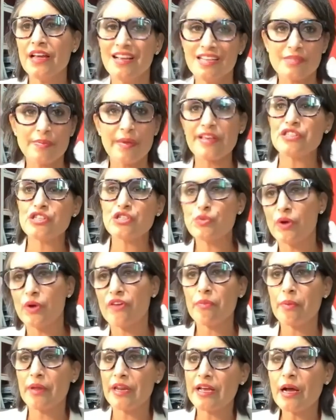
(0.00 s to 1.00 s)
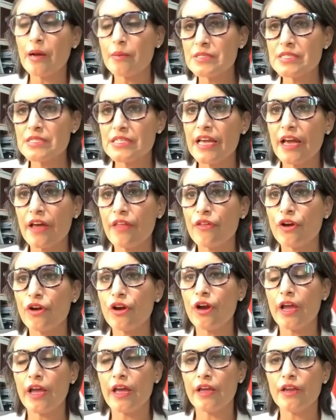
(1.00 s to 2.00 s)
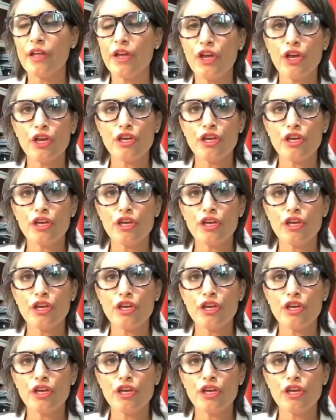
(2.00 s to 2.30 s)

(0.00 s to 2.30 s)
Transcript: spaces where everybody comes together and